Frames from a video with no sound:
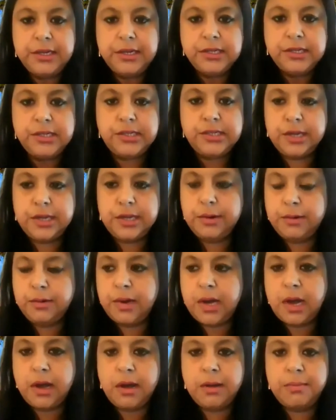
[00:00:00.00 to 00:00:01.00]
So,
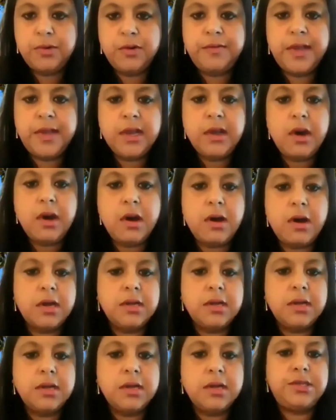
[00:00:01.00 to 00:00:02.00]
moving
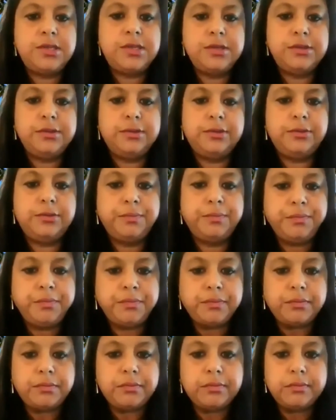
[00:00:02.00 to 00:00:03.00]
on to
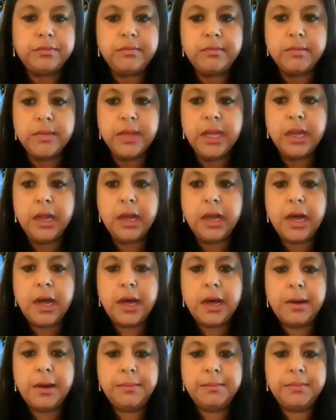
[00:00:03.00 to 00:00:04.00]

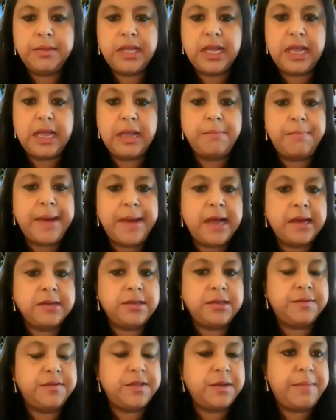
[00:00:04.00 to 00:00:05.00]
the
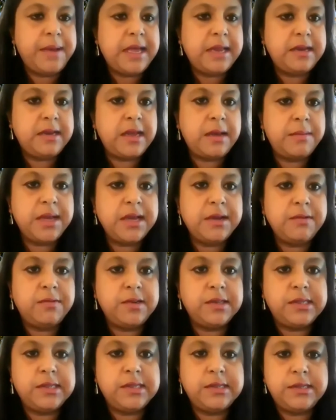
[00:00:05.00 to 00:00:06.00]
impact of the pandemic
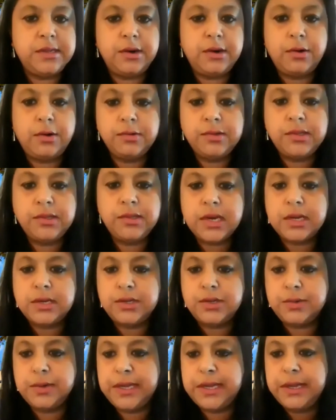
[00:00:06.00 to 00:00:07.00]
versus the host
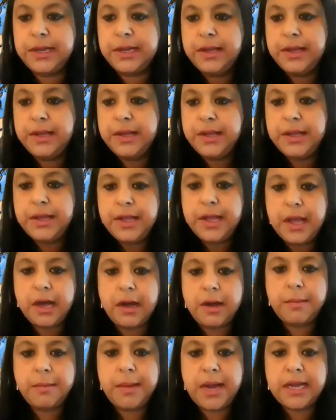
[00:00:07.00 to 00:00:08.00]
country,
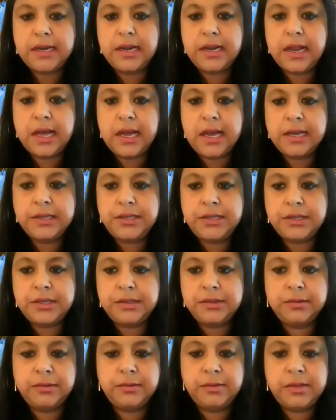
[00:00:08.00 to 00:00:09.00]
I'd like
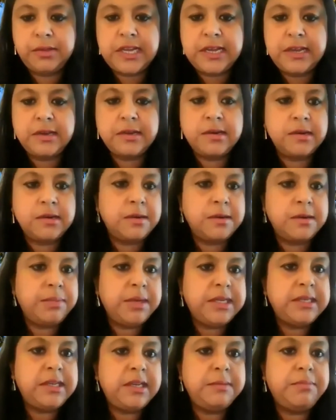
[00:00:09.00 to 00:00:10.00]
to take a
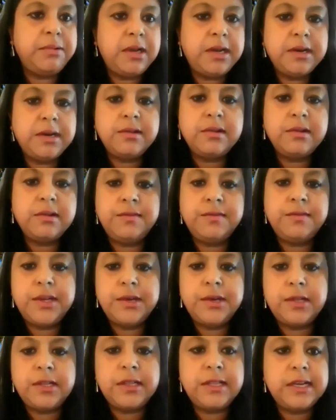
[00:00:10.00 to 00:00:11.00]
completely political view
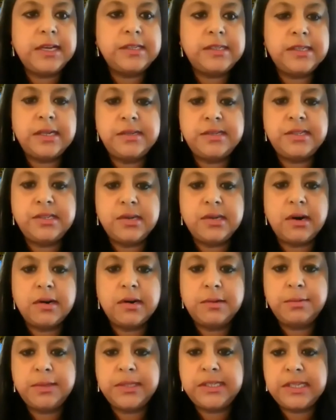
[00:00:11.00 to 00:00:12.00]
on this and start
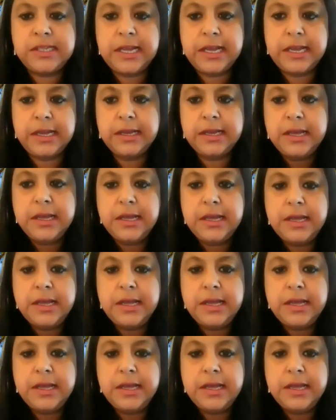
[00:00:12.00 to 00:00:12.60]
with saying